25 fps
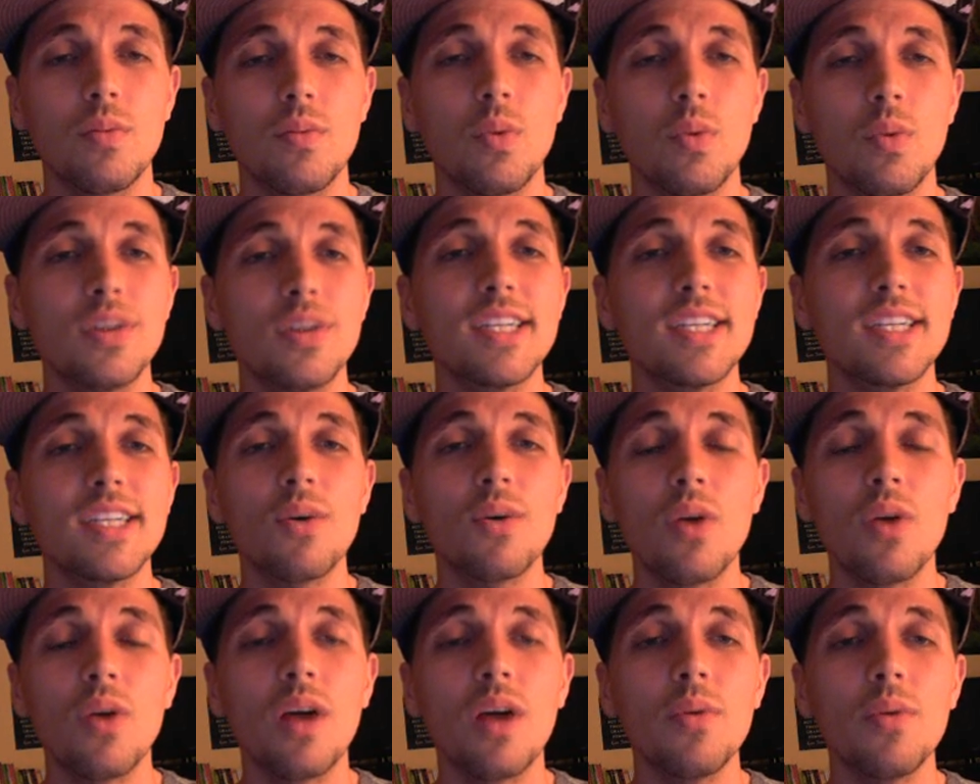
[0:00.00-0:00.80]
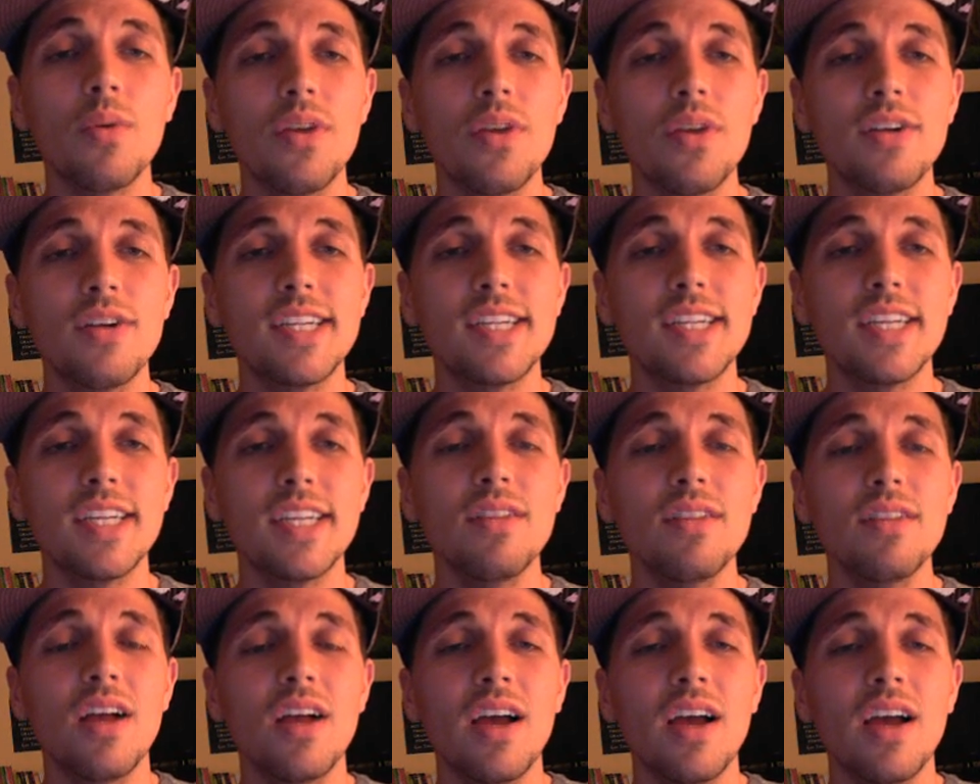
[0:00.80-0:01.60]
what's going on with our
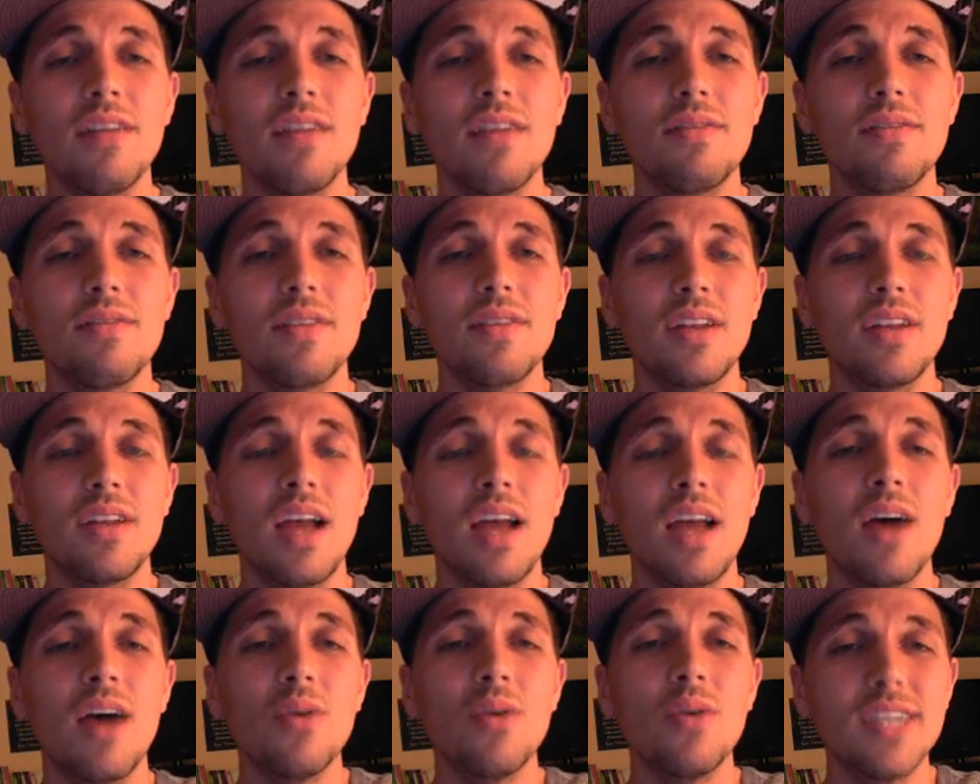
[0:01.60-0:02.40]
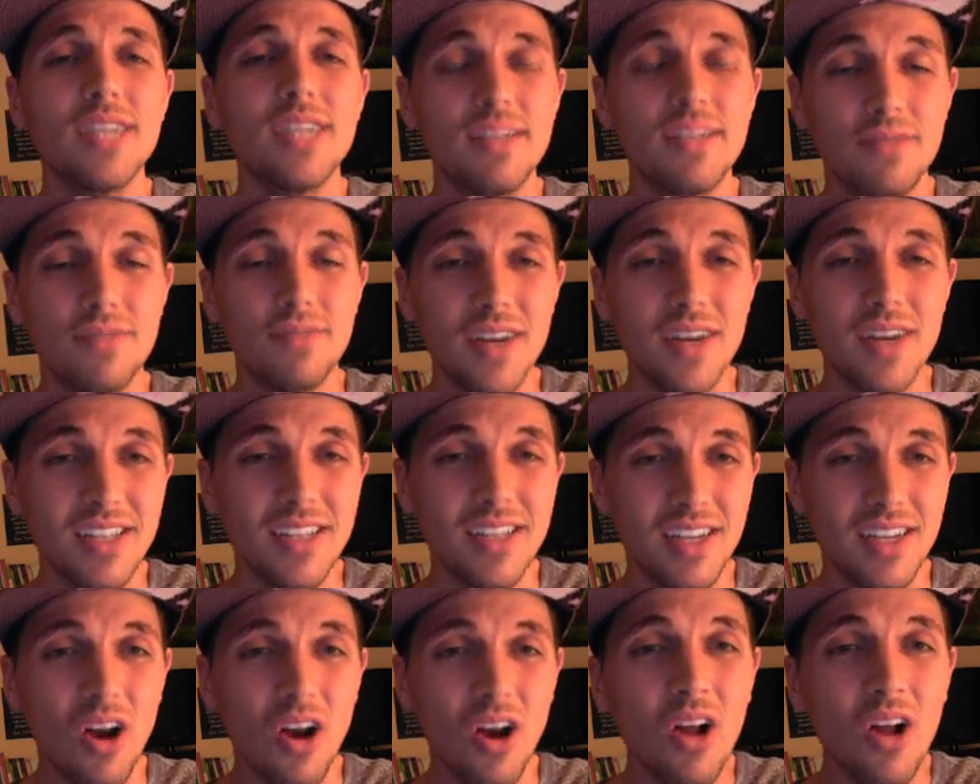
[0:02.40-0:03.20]
sea life and how it's
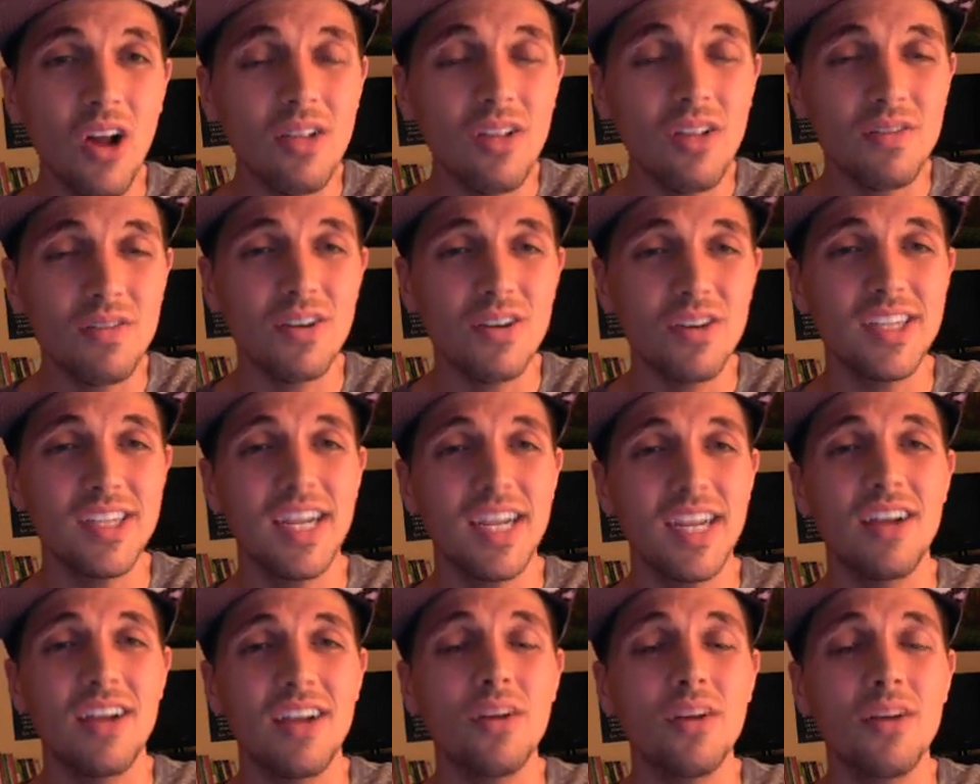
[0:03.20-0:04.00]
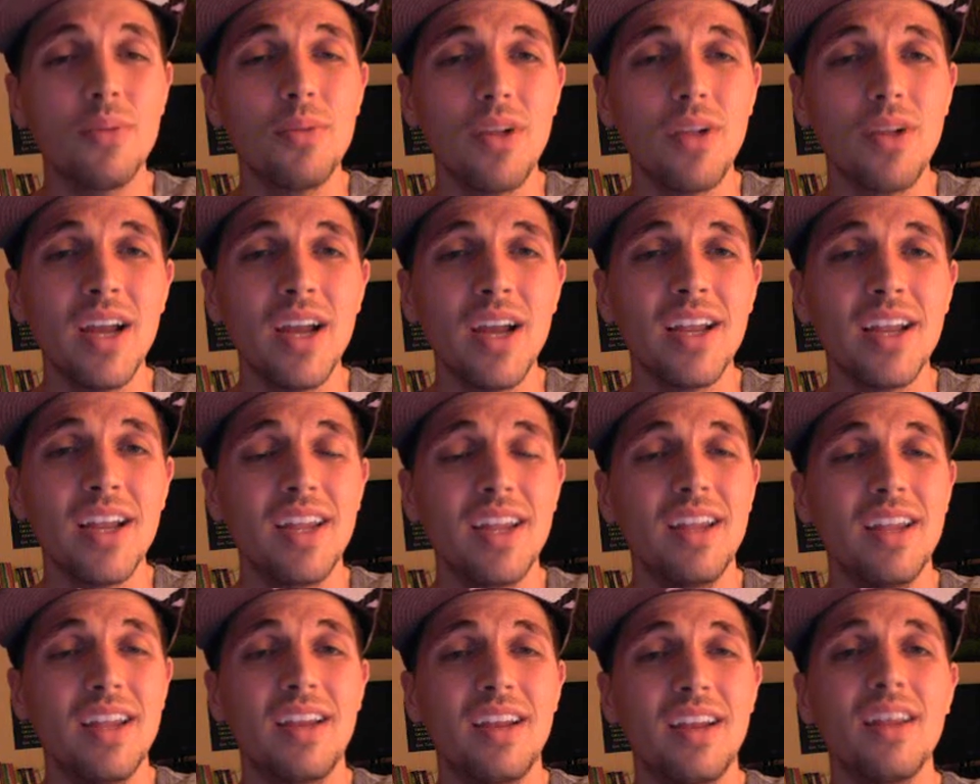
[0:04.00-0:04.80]
affecting all of us and our
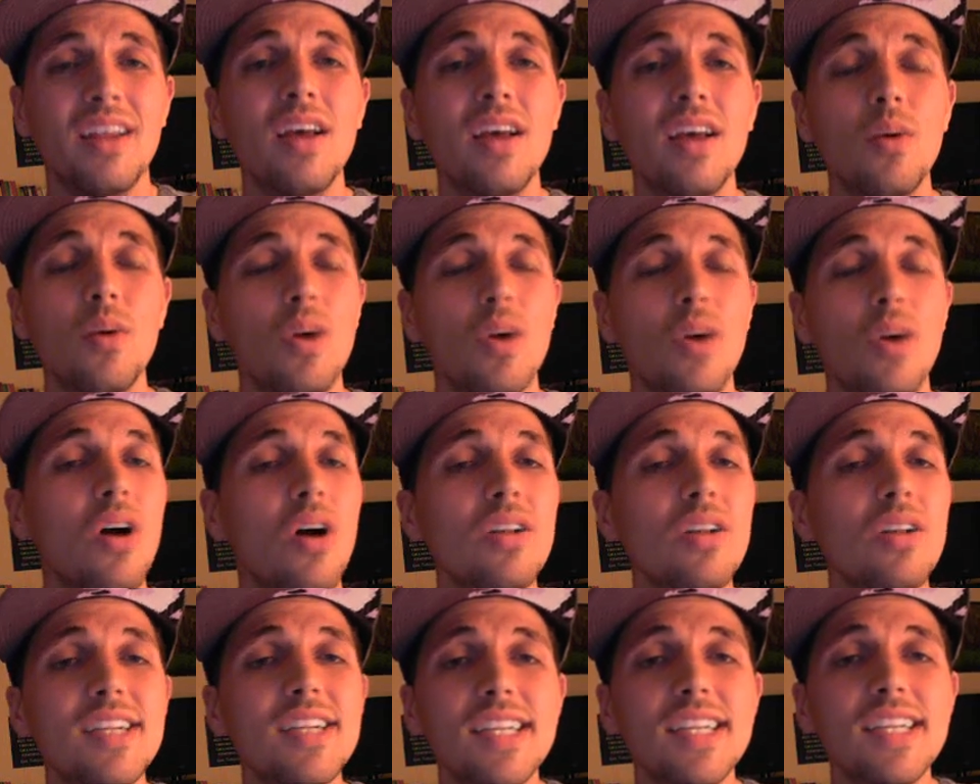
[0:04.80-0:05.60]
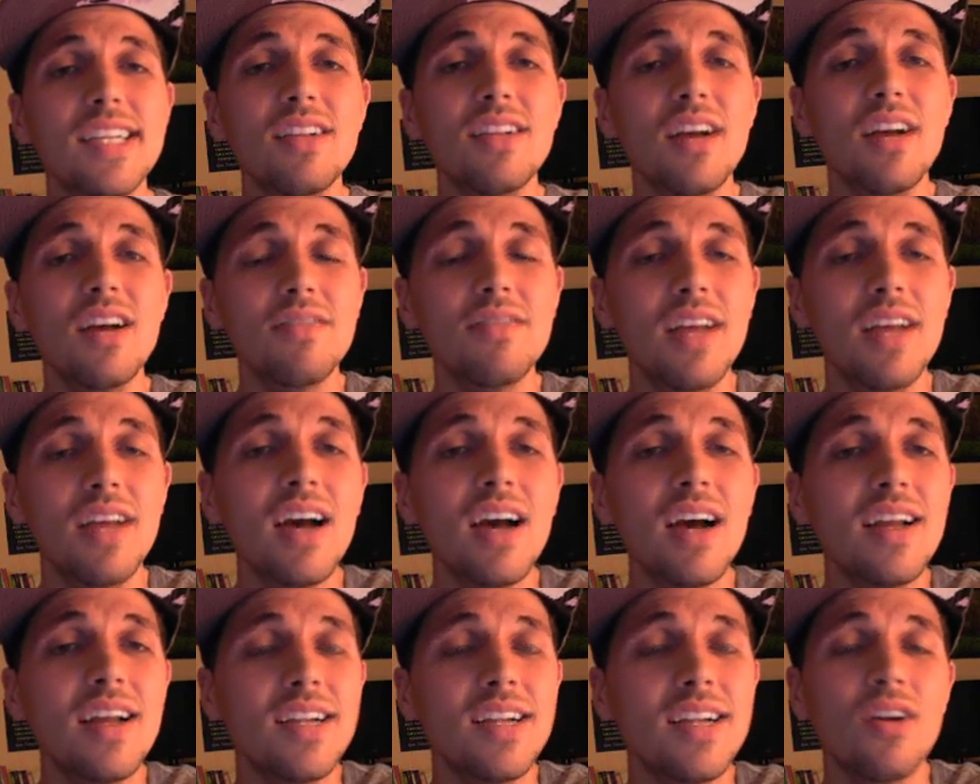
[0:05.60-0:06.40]
planet. And when all the sea life
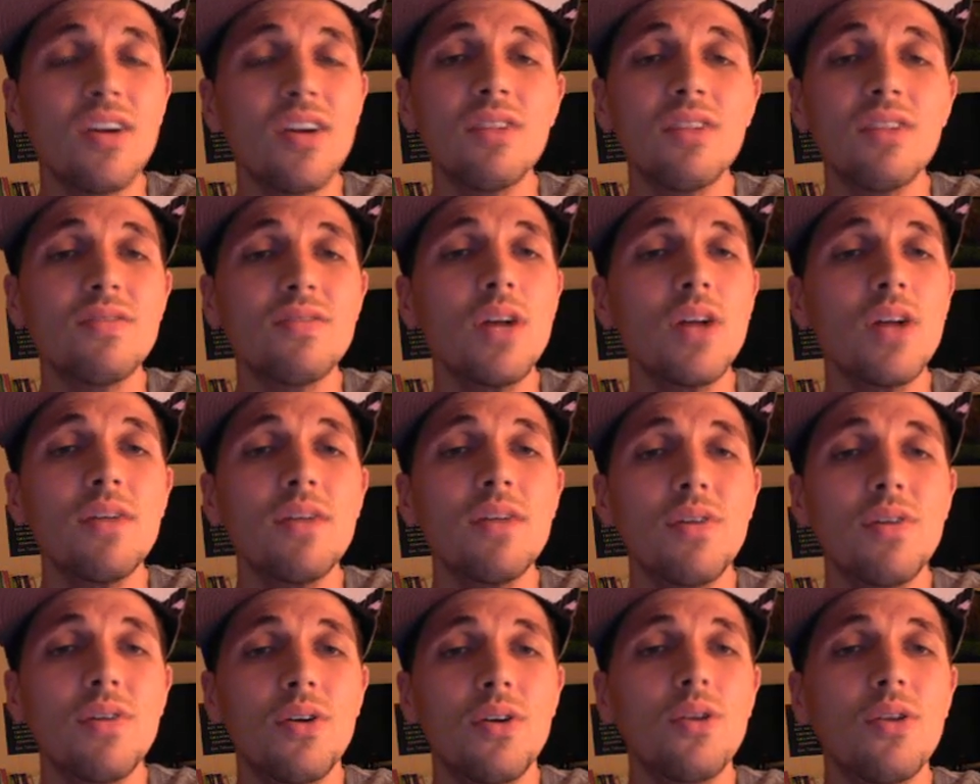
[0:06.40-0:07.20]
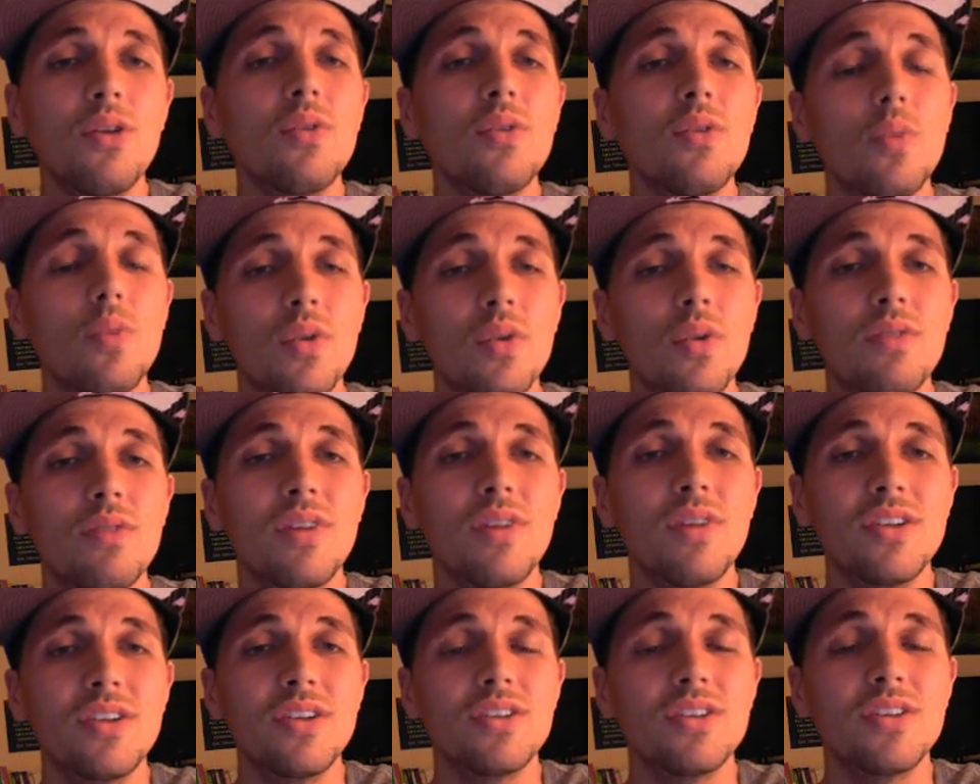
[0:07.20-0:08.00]
dies, all of life on Earth will
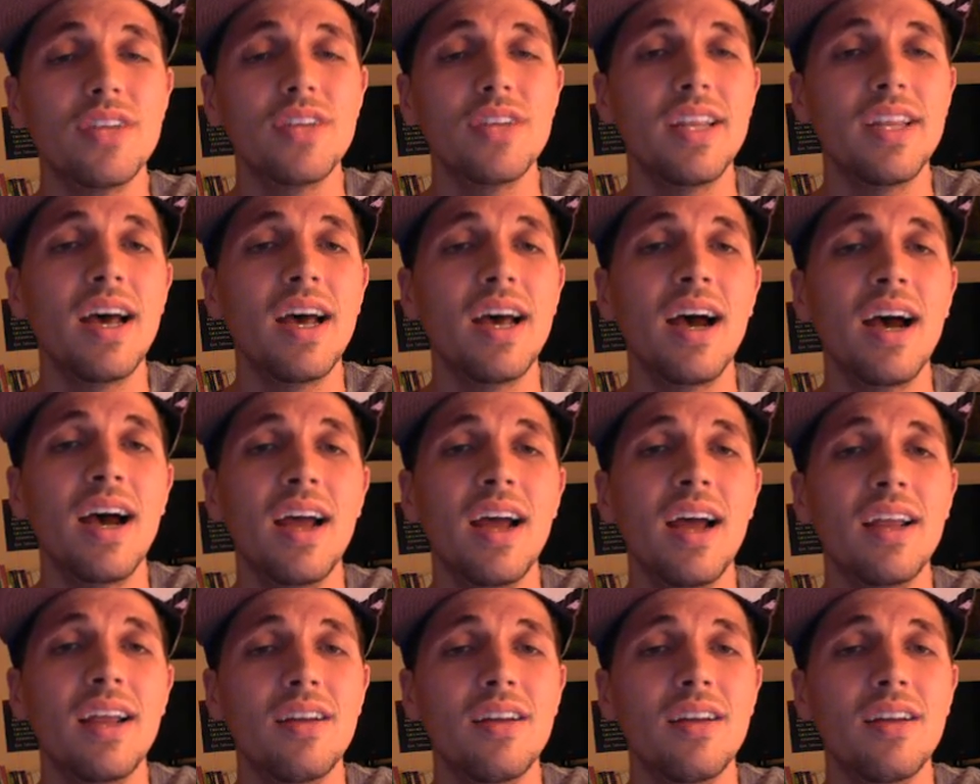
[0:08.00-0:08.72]
eventually die.